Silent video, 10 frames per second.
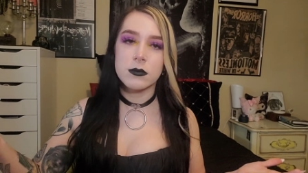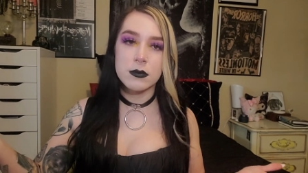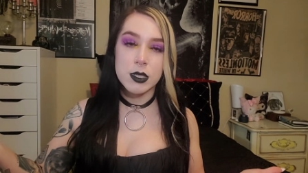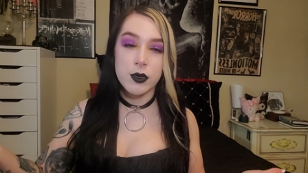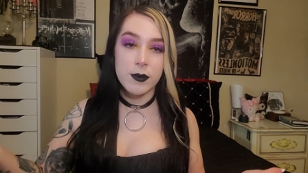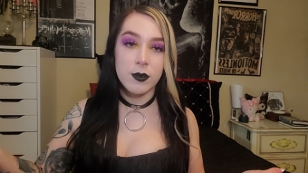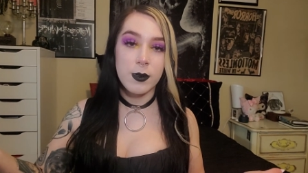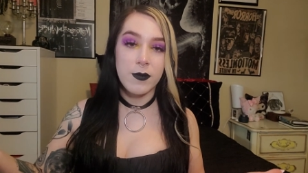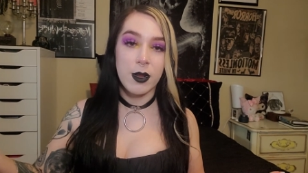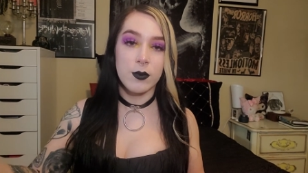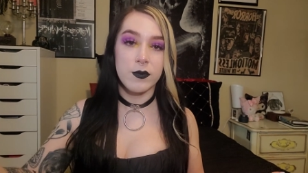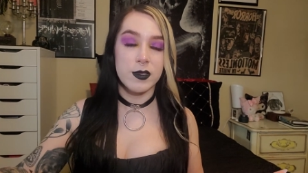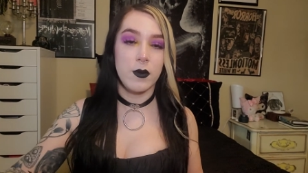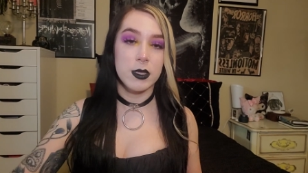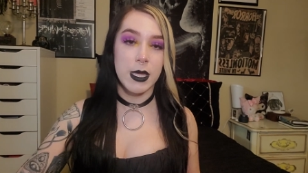Scream's one of my favorite movies of
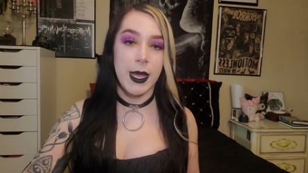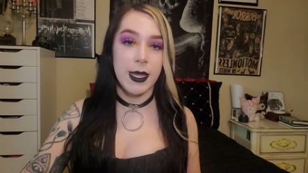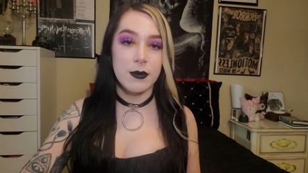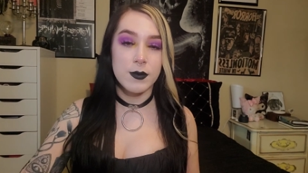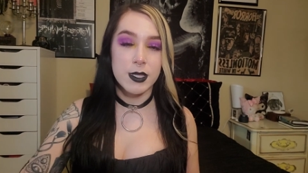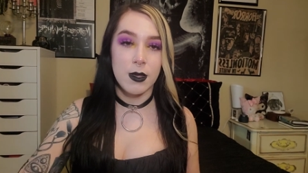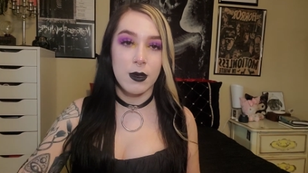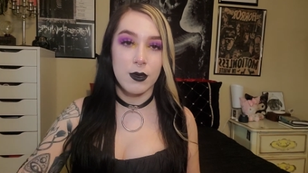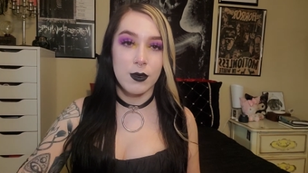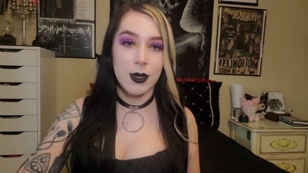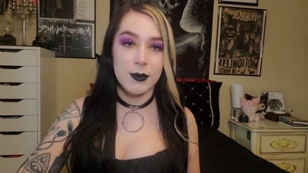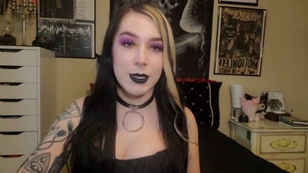all time, so I mean,